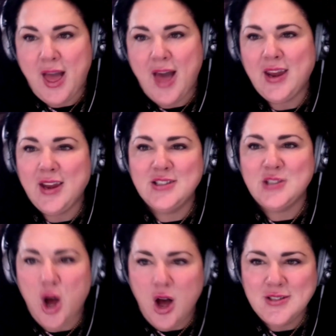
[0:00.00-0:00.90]
that and it's
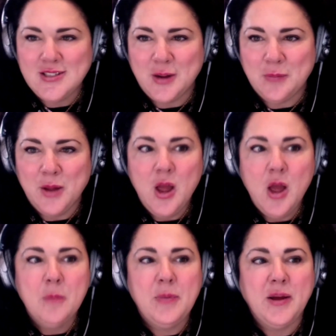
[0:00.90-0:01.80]
awesome.
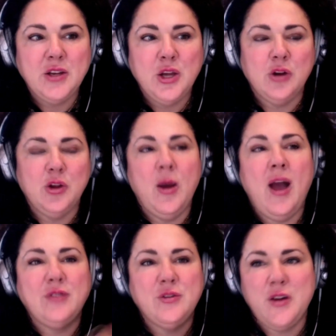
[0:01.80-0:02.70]
But you
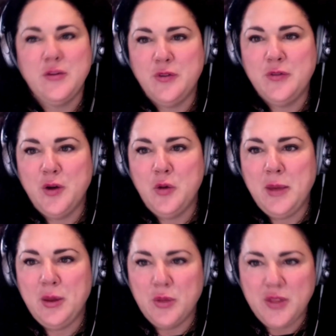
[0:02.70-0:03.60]
have to find
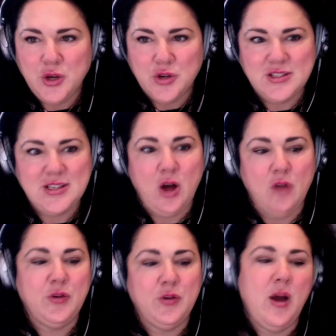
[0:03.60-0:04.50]
fulfillment within
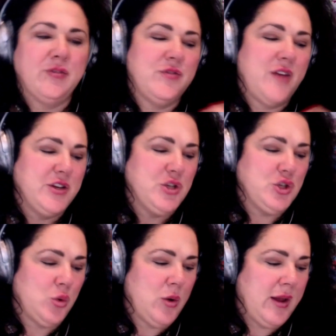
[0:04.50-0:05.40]
yourself. You have to find
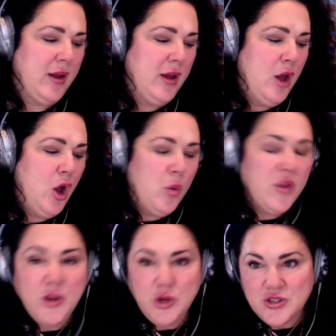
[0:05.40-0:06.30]
joy
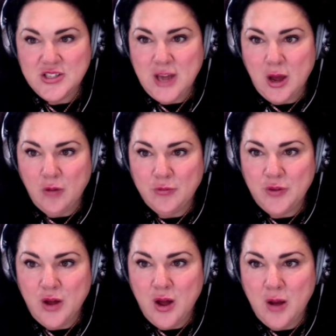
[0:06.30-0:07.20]
within yourself,
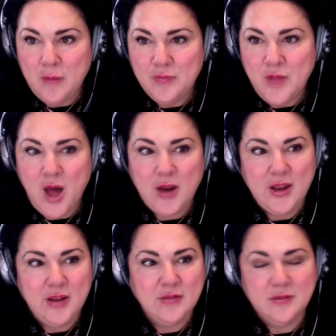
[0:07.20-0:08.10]
not
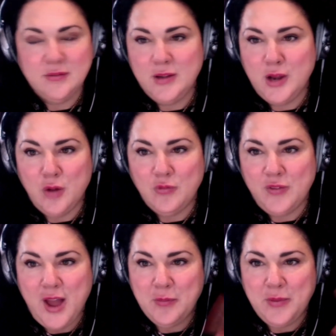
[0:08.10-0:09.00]
in,
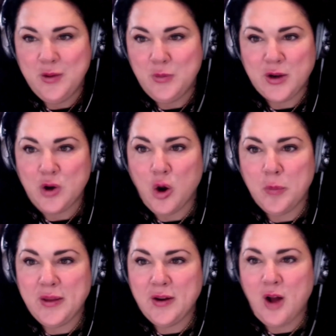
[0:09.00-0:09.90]
VIP, red
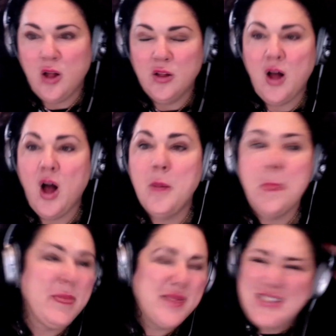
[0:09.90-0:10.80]
carpet, all
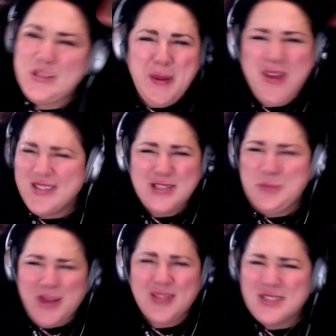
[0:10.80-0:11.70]
the spin, the
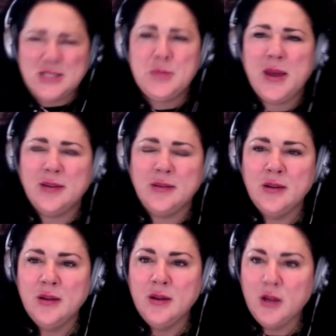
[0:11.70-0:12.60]
spin, the spin.
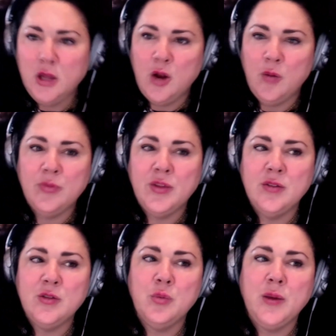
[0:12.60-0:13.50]

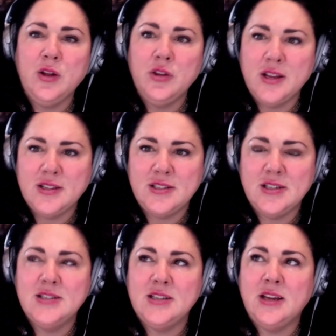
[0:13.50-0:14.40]
The realness
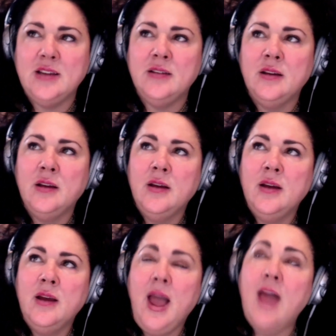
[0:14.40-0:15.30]
is in,
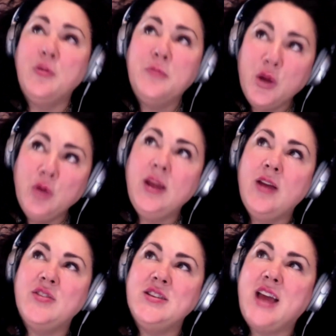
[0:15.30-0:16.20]
and the beauty
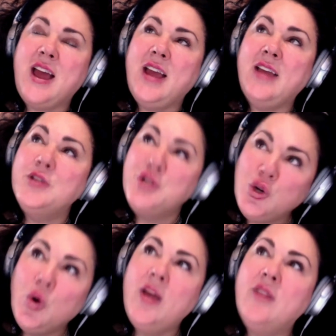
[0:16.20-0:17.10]
of a day and the
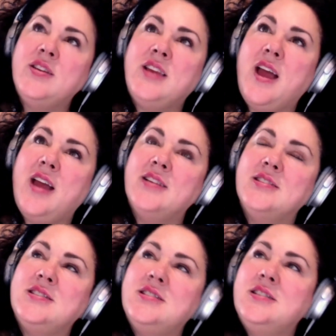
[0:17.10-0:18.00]
joy of a day
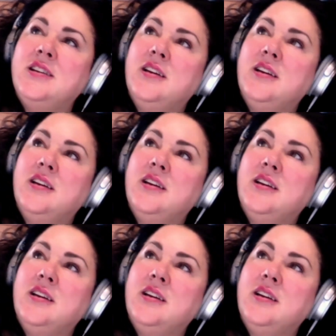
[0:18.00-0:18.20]
is,